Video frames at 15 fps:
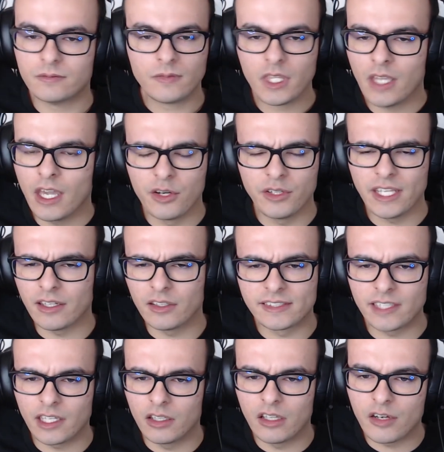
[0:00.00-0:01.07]
I don't think I'll
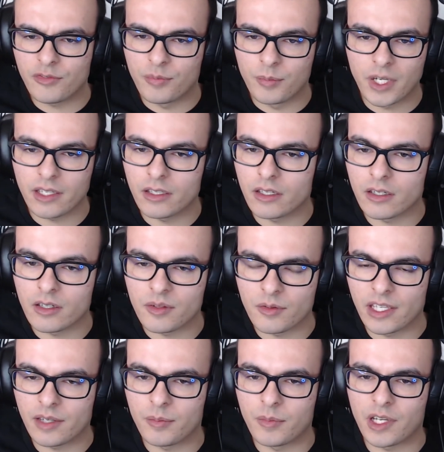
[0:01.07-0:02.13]
sell off my
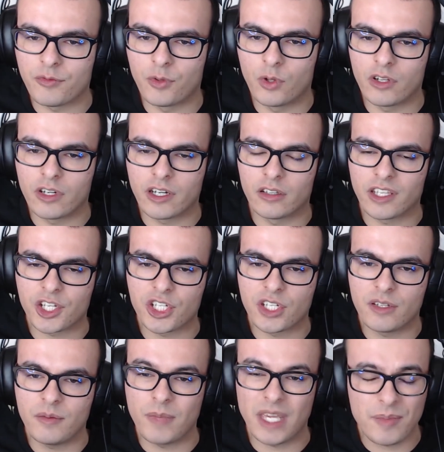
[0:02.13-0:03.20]
like my full art
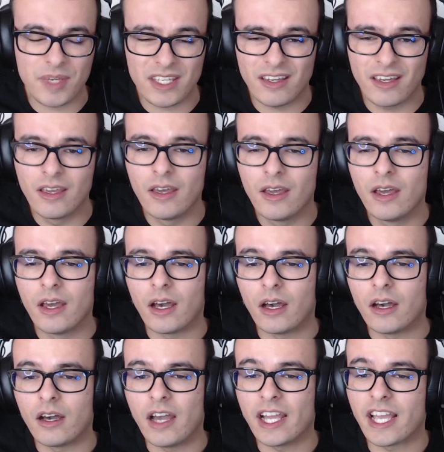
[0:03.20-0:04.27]
collection. Maybe
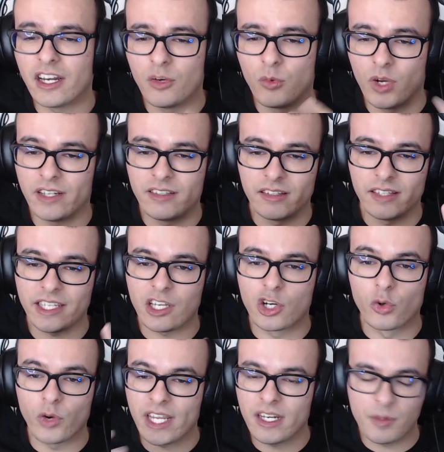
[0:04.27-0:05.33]
I kind of wanted to like
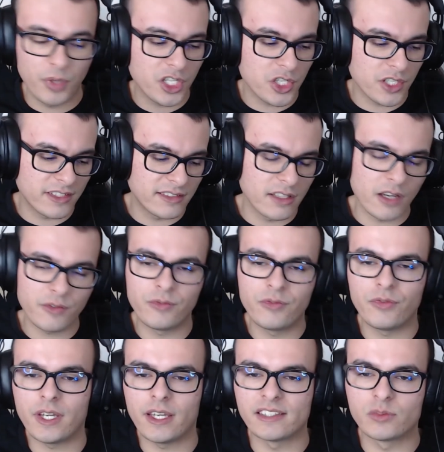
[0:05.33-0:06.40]
grade a bunch of
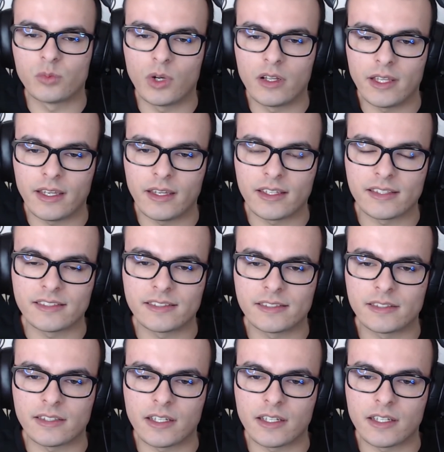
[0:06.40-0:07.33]
stuff, as well as